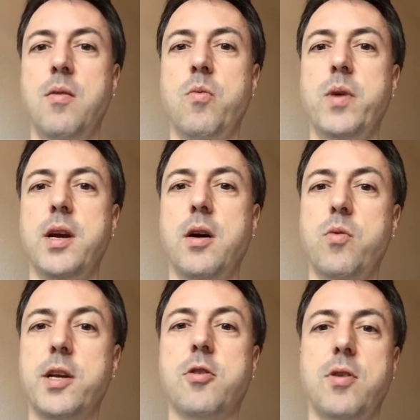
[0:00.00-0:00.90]
we
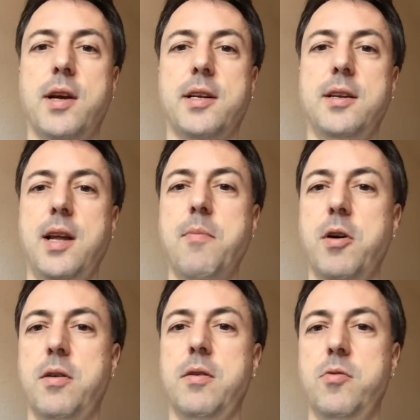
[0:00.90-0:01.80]
only connect
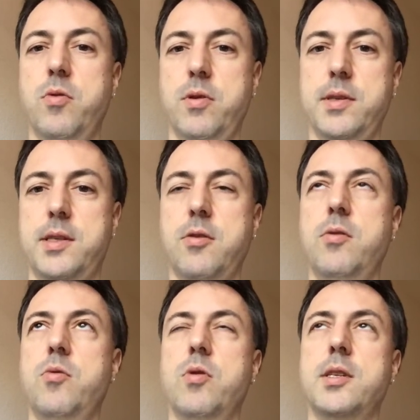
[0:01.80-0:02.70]
neighbor neurons, so
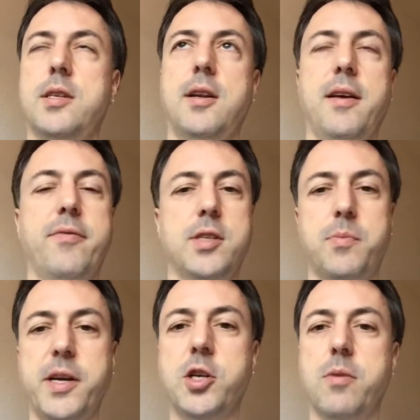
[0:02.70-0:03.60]
neurons that have a
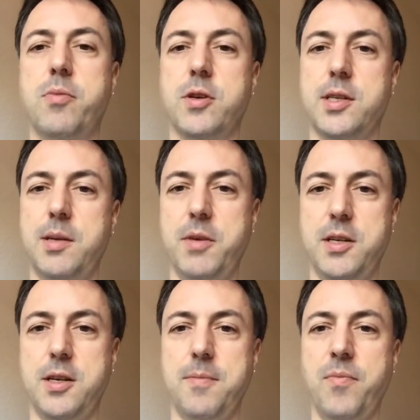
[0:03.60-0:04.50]
spatial
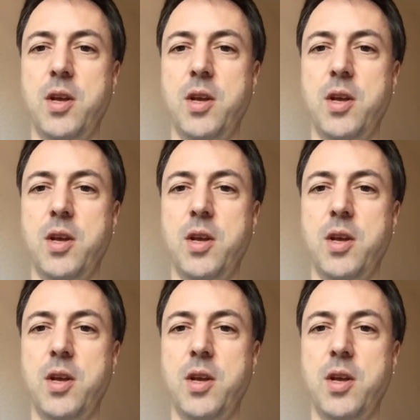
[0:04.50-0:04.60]
proximity,